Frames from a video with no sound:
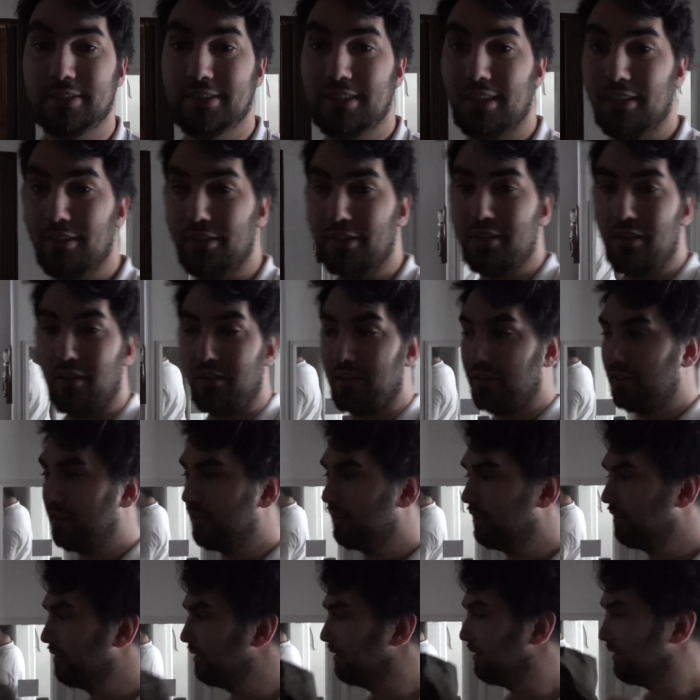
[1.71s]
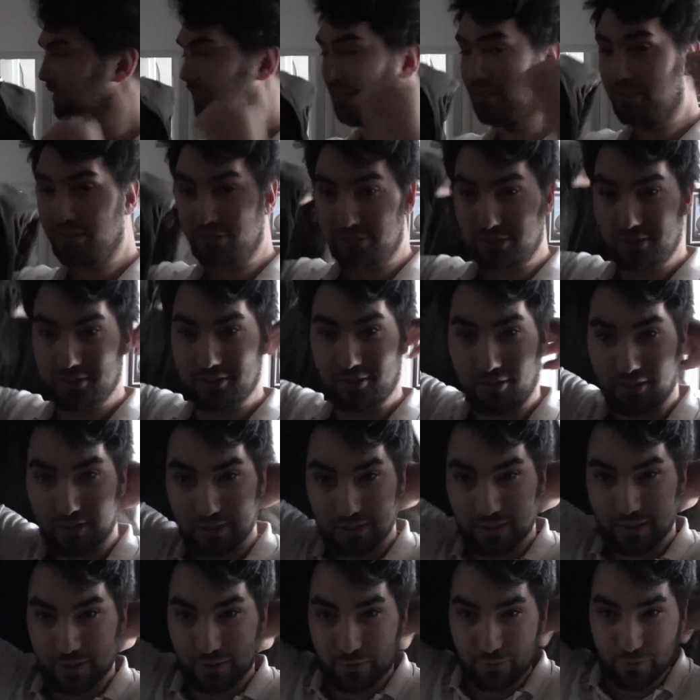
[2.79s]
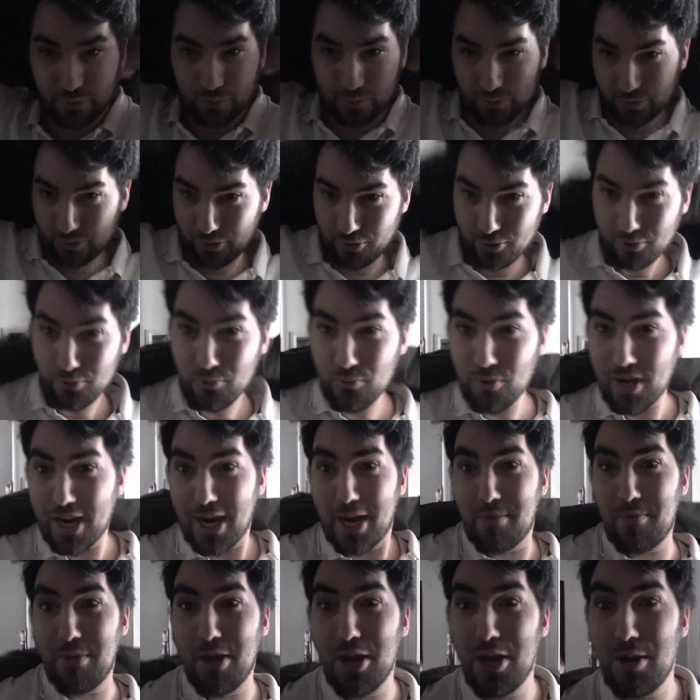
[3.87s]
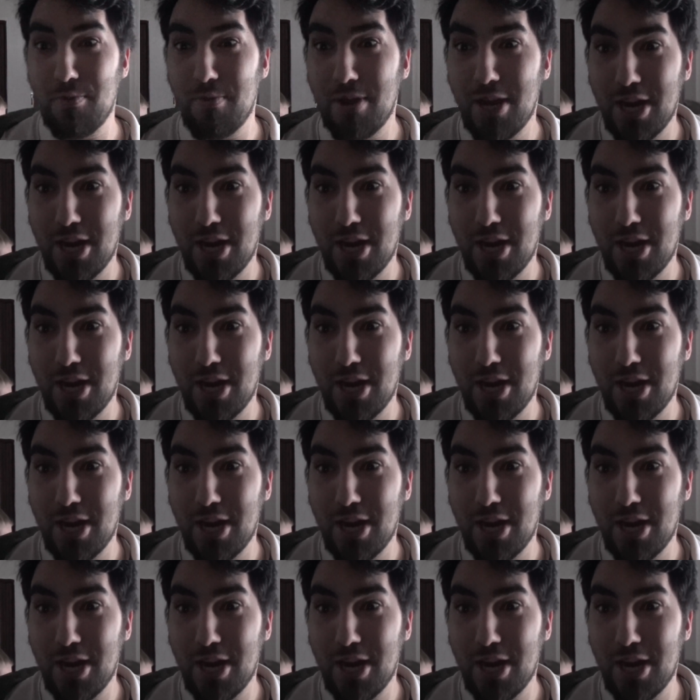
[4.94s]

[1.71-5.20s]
sell the car. She's talking on the phone with her grandma.